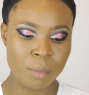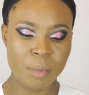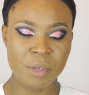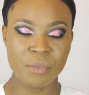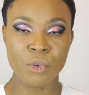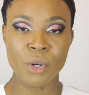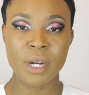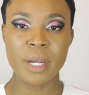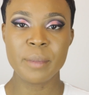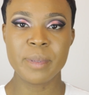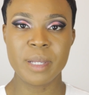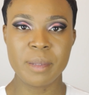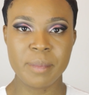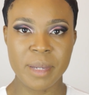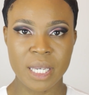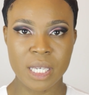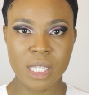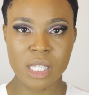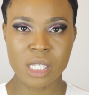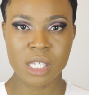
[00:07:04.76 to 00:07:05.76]
before I apply
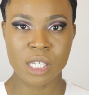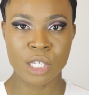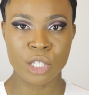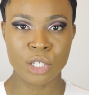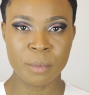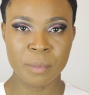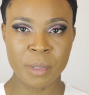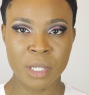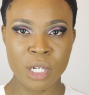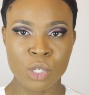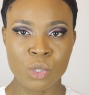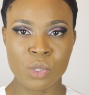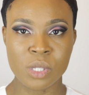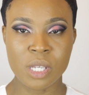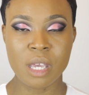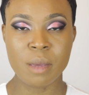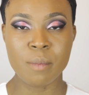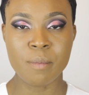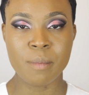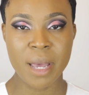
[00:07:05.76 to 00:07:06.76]
my concealer, I'm going to
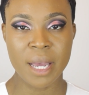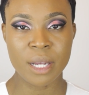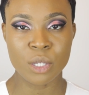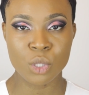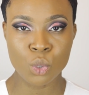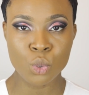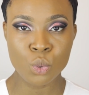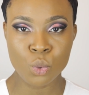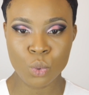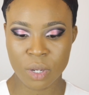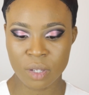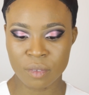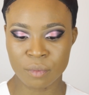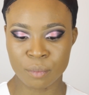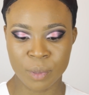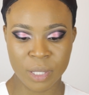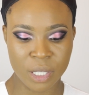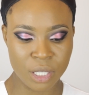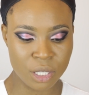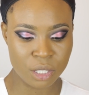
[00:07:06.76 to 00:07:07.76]
use a MAC
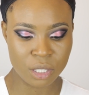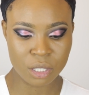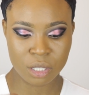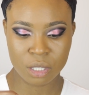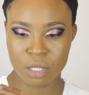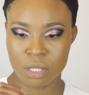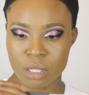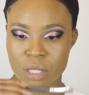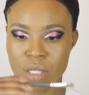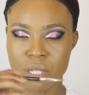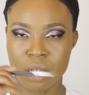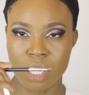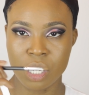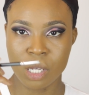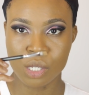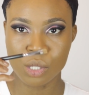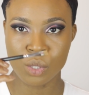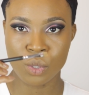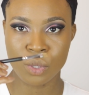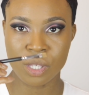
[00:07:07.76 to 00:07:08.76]
212 brush.
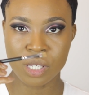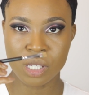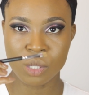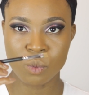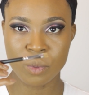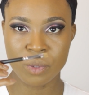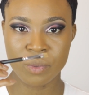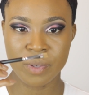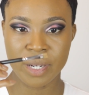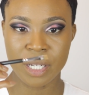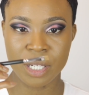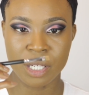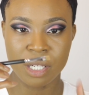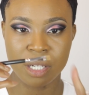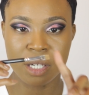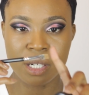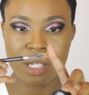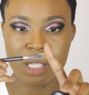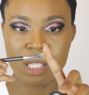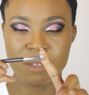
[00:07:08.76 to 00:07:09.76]
So this one right
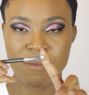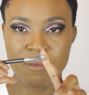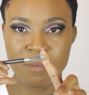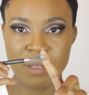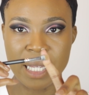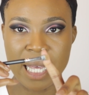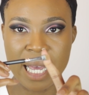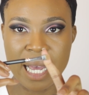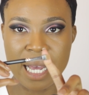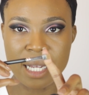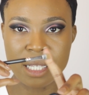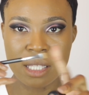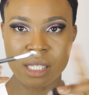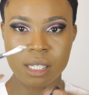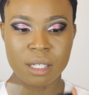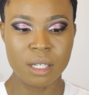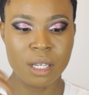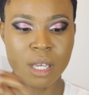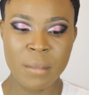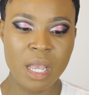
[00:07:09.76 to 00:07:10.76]
here, it's flat.
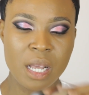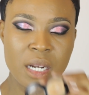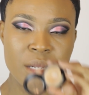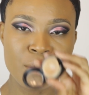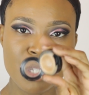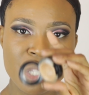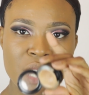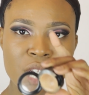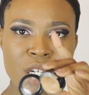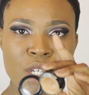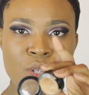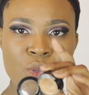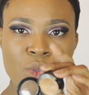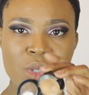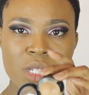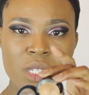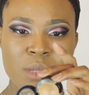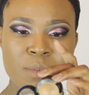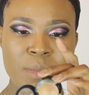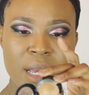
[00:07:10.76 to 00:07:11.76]
And I'm just going to
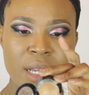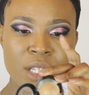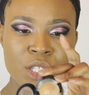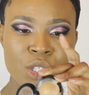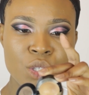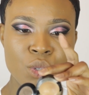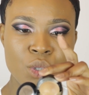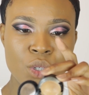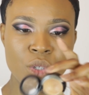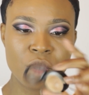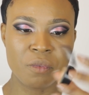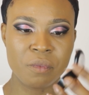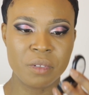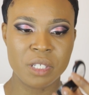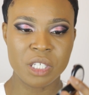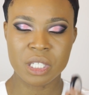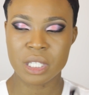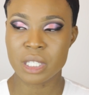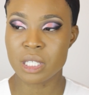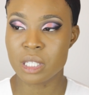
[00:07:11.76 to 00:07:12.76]
use this MAC Studio
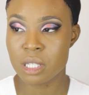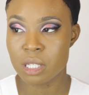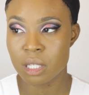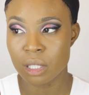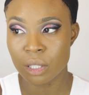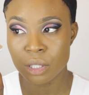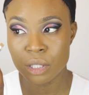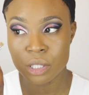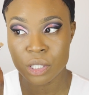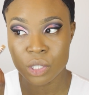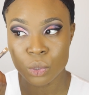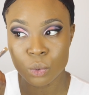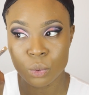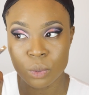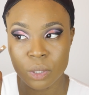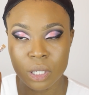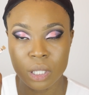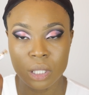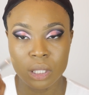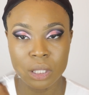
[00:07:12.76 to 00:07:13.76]
Finish Concealer
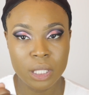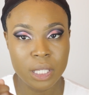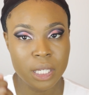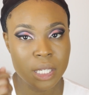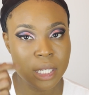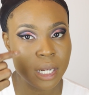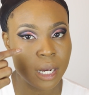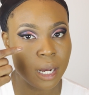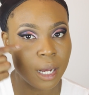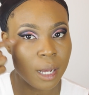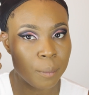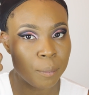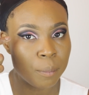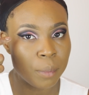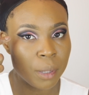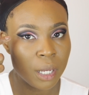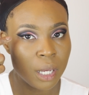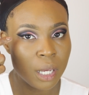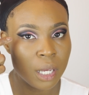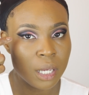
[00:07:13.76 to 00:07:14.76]
to clean
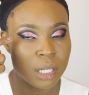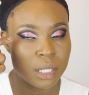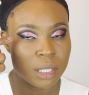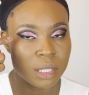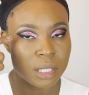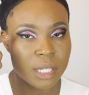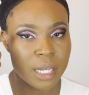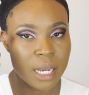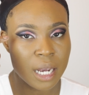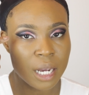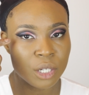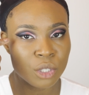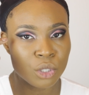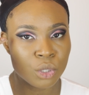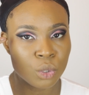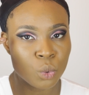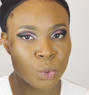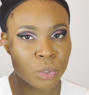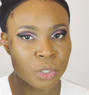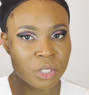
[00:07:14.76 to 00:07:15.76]
up the
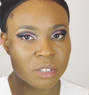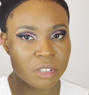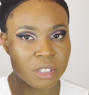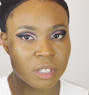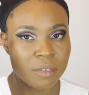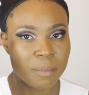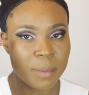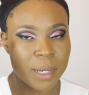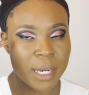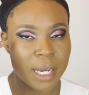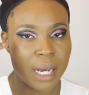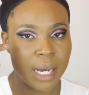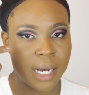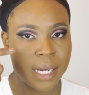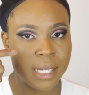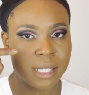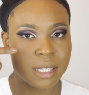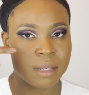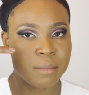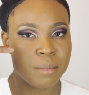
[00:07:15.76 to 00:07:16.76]
outer corners of my
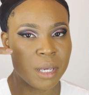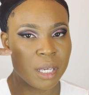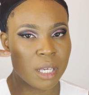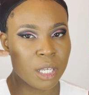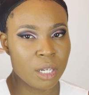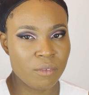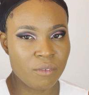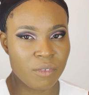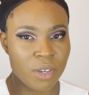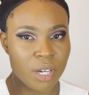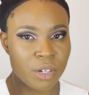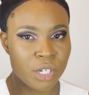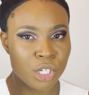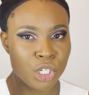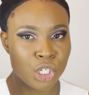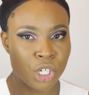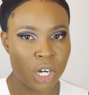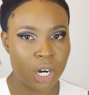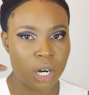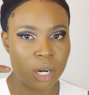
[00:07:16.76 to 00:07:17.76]
eyes and make it
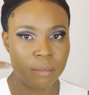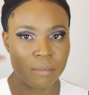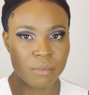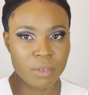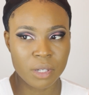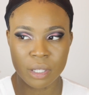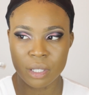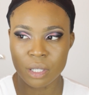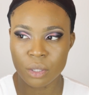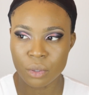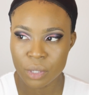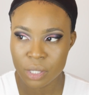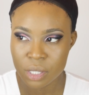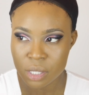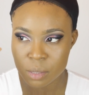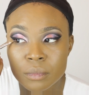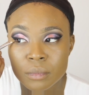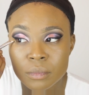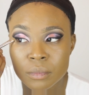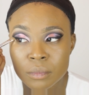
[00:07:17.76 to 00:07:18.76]
very sharp, very
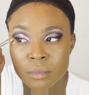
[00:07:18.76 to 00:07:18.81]
crisp.